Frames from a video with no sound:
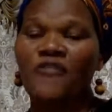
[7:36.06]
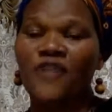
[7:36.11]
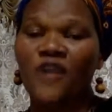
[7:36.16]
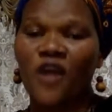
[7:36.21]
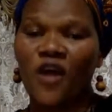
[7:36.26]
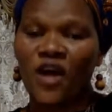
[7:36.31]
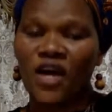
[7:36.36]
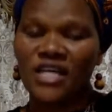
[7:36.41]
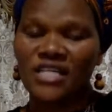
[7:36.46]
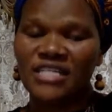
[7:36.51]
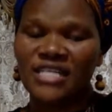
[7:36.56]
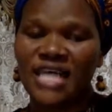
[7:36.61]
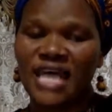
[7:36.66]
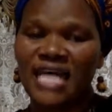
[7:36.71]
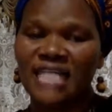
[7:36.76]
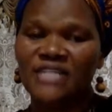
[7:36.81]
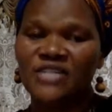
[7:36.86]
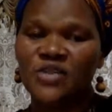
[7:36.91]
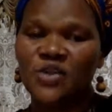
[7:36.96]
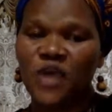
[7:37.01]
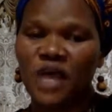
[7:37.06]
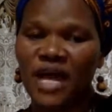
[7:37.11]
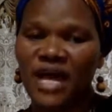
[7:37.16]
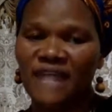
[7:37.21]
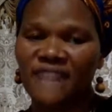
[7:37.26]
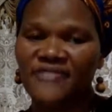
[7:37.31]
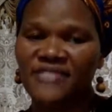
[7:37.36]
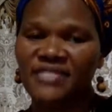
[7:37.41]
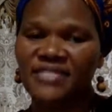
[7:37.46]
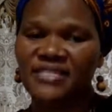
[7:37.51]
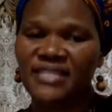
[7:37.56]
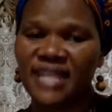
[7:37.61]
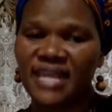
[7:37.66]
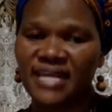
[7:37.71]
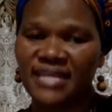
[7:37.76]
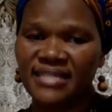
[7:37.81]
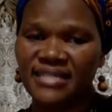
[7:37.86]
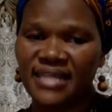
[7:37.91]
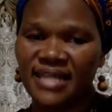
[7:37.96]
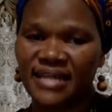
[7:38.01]
Of course, as you have
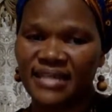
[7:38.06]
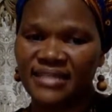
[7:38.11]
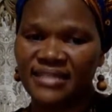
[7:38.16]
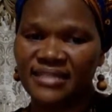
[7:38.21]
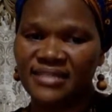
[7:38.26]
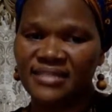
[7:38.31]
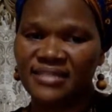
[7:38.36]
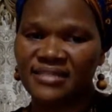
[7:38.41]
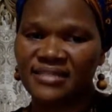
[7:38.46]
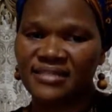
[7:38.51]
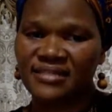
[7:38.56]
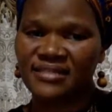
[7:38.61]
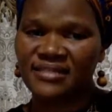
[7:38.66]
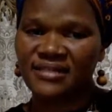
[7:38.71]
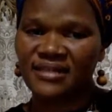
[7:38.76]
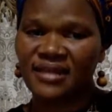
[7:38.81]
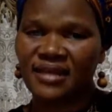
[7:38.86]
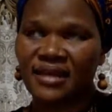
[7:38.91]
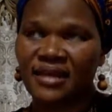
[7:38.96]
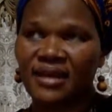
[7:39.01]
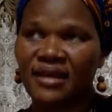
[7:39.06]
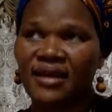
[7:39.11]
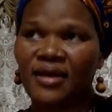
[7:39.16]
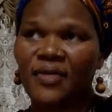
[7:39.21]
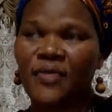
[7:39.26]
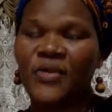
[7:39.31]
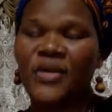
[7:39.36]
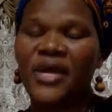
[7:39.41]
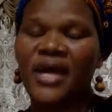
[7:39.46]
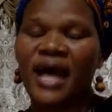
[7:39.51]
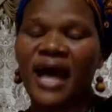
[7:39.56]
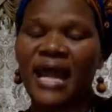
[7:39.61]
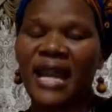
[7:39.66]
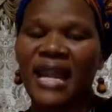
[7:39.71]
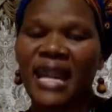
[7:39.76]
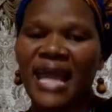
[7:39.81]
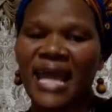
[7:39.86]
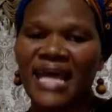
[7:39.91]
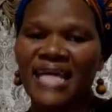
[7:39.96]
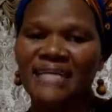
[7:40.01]
stated, we
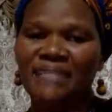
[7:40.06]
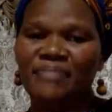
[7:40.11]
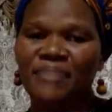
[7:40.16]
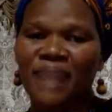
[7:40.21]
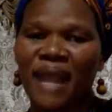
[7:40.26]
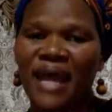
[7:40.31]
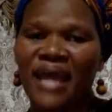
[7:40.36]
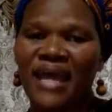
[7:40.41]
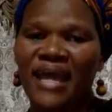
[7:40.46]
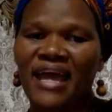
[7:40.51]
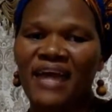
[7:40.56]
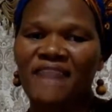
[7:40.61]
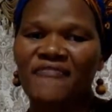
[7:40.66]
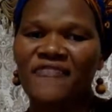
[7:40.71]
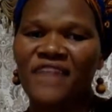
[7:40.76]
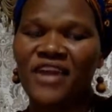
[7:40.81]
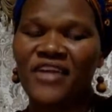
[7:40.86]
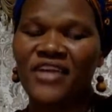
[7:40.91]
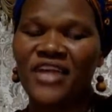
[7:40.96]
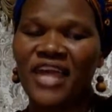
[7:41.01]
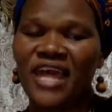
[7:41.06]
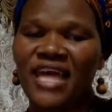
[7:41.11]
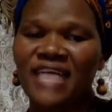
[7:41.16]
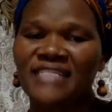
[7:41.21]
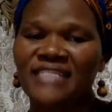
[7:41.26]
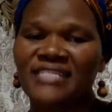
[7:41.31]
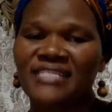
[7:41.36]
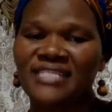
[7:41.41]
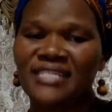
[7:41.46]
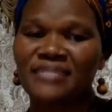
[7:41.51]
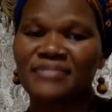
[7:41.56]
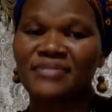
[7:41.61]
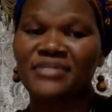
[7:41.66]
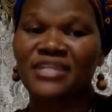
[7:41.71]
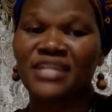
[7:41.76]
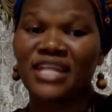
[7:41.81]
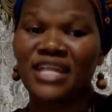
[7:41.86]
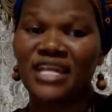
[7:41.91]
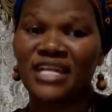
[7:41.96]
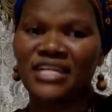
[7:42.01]
are led by a very
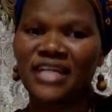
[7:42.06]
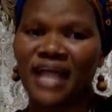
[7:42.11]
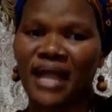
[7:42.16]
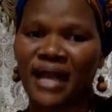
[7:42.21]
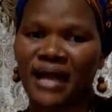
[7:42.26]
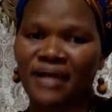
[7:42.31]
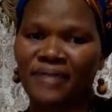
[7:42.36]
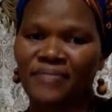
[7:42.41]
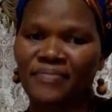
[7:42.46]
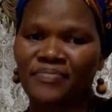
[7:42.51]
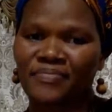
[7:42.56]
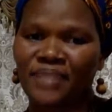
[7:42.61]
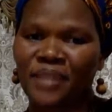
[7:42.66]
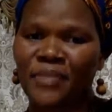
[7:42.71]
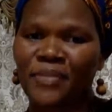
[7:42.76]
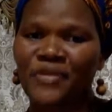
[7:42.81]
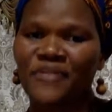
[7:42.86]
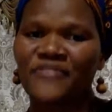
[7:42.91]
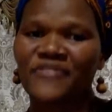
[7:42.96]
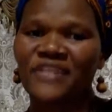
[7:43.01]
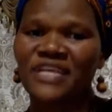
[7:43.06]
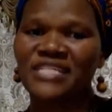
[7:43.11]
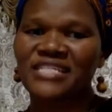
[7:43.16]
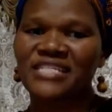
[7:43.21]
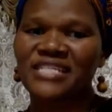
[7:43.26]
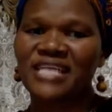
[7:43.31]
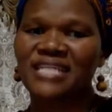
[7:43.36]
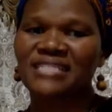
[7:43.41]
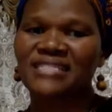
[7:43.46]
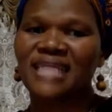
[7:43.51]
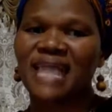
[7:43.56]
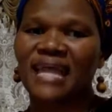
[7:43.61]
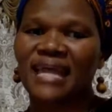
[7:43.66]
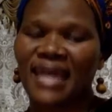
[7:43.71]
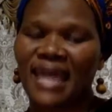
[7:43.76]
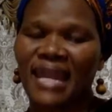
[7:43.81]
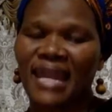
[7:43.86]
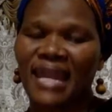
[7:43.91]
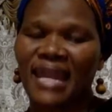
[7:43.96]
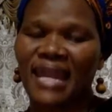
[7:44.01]
esteemed leader, Professor
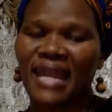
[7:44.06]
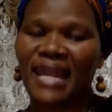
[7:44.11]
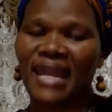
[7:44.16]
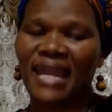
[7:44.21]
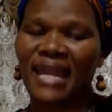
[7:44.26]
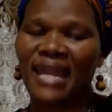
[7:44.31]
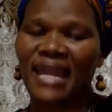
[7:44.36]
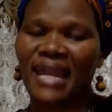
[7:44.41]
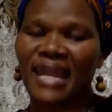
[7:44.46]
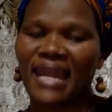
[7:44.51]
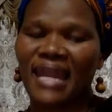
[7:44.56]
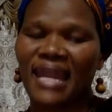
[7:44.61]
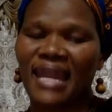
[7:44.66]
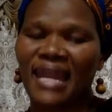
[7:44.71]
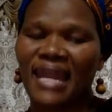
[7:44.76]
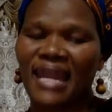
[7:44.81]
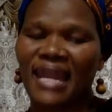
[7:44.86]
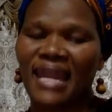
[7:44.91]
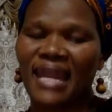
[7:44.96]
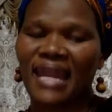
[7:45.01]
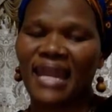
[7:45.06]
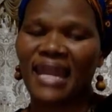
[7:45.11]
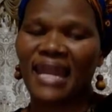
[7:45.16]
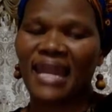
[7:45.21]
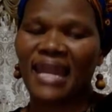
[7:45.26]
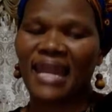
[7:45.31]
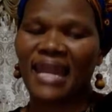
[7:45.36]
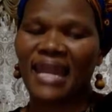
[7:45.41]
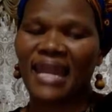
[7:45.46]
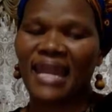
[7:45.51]
Sakela Bukulungu,